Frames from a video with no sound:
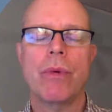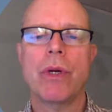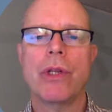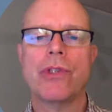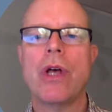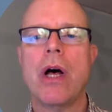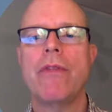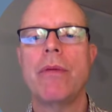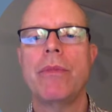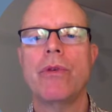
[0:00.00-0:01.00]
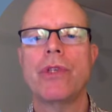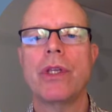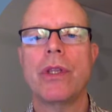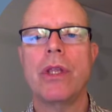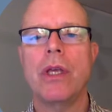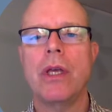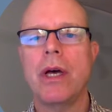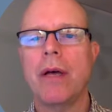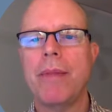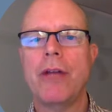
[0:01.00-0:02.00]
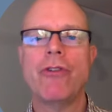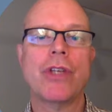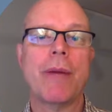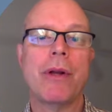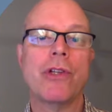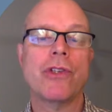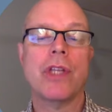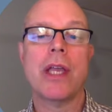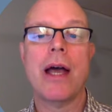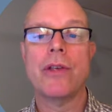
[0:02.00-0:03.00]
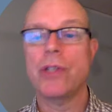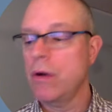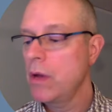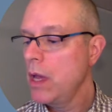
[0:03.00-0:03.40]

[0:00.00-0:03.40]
we are going to solve them using the uh, matrix operations in the Casio.